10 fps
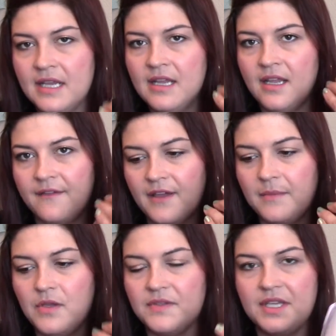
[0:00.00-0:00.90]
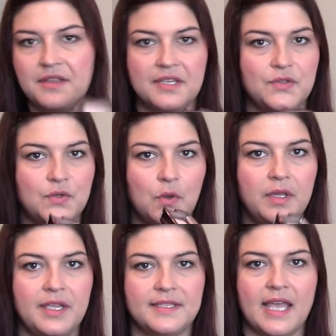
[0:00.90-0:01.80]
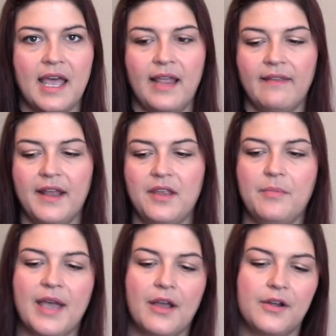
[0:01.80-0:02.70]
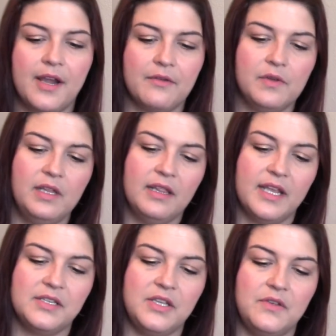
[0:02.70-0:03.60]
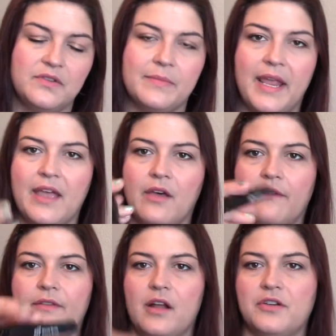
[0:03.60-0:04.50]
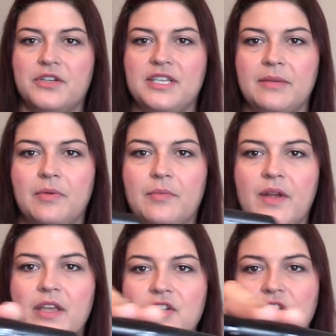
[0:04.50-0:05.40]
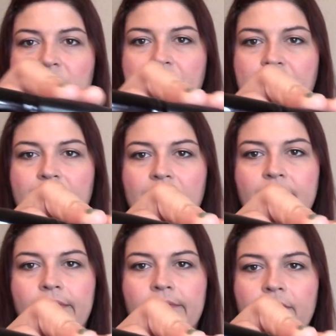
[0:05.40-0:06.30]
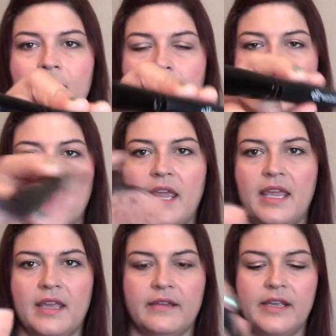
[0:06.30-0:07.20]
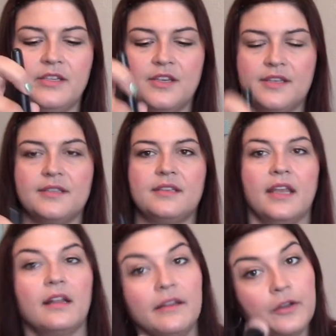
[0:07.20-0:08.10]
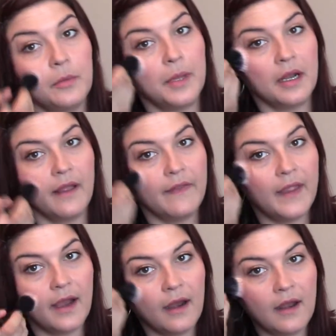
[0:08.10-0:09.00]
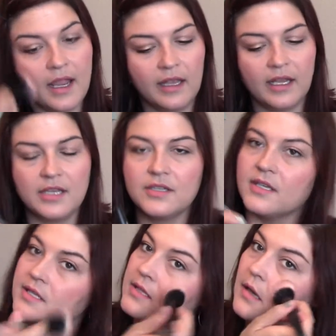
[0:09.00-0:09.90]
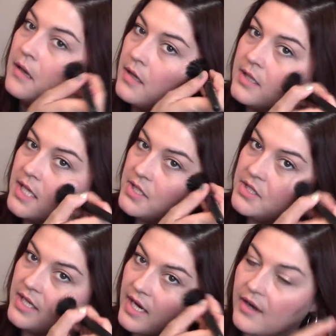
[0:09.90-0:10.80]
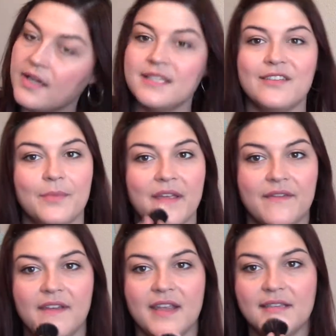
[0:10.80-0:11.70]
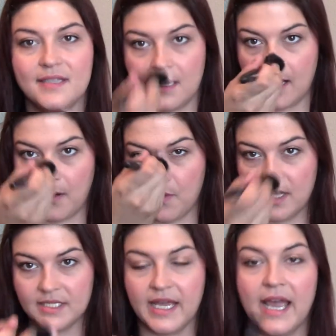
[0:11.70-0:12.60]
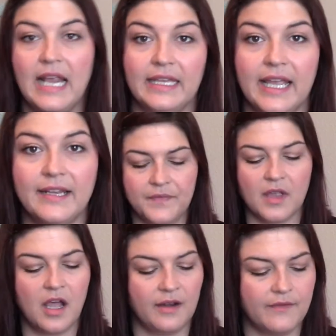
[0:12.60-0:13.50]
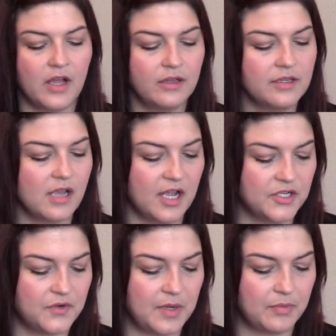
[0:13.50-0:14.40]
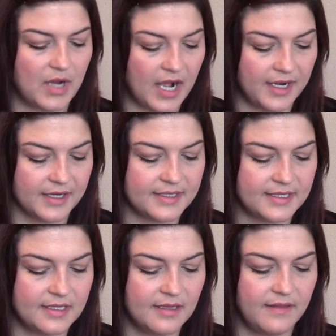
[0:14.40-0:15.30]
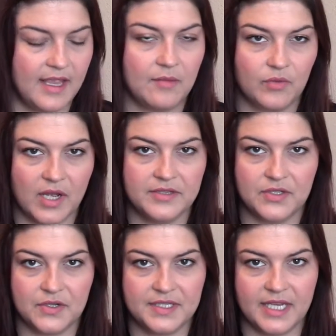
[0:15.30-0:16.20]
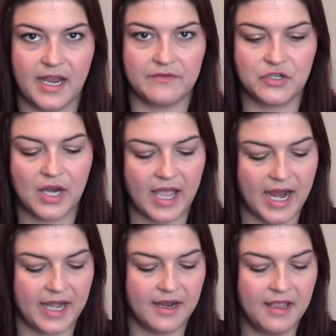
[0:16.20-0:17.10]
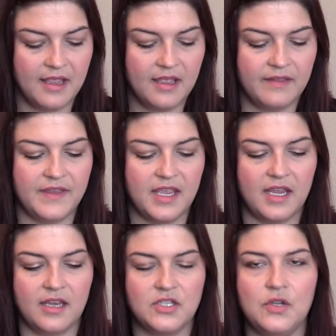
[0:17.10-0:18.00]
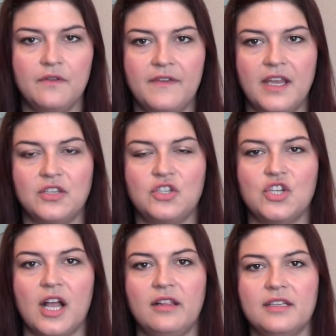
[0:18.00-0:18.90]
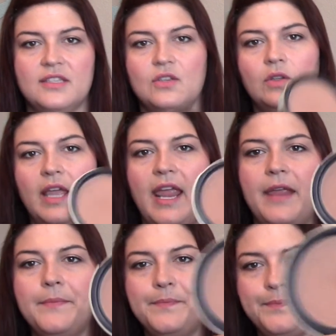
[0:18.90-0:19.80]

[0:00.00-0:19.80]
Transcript: If I'm using this solely as a highlighting powder, I really like to use my e.l.f. large stipple brush. And I just get a little bit on there and I just touch the areas of my face that I want to highlight. Out of all of the contouring products and bronzers that I've tried, the Too Faced Chocolate Soleil